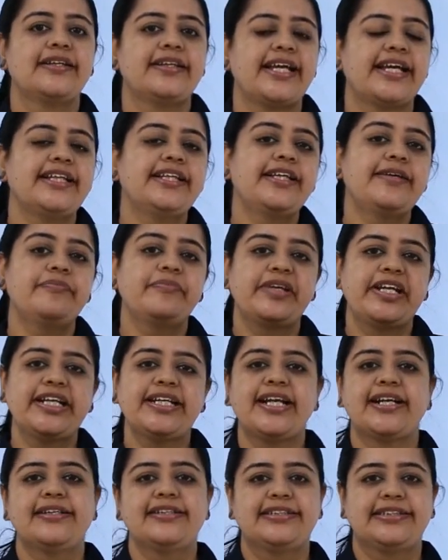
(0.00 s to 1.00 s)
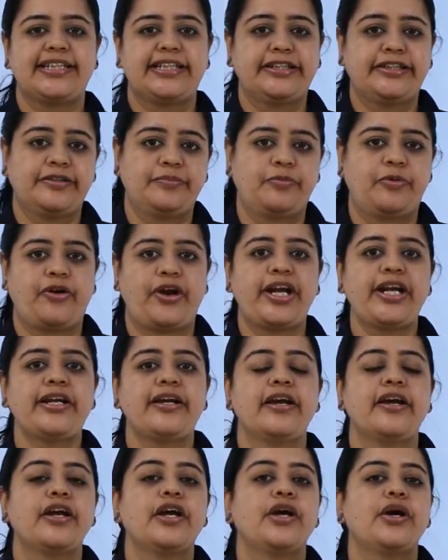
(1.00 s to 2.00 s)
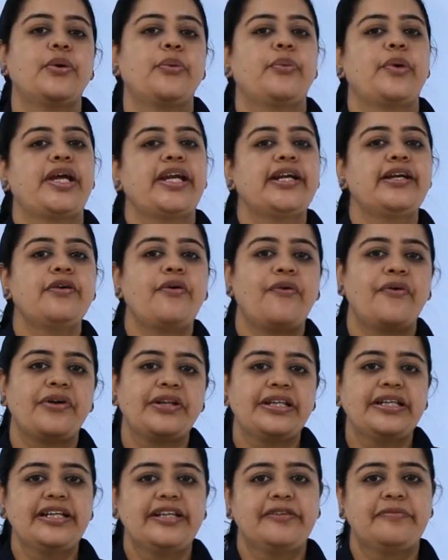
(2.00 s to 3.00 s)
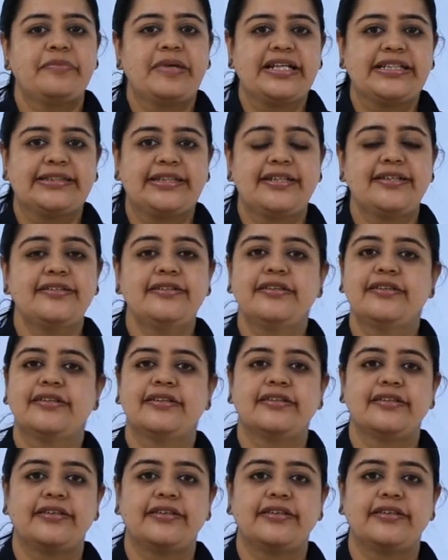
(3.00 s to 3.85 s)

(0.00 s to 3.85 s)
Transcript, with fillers: Then they meet at a center point wherein all the dabbas are